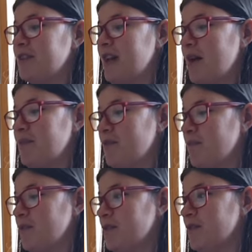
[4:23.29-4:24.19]
types of
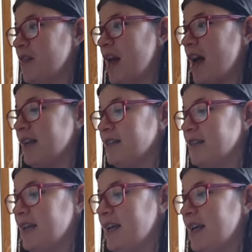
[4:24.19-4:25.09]
butterflies
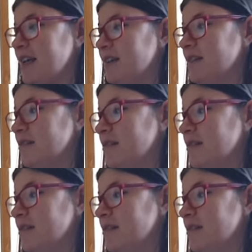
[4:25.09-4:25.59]
in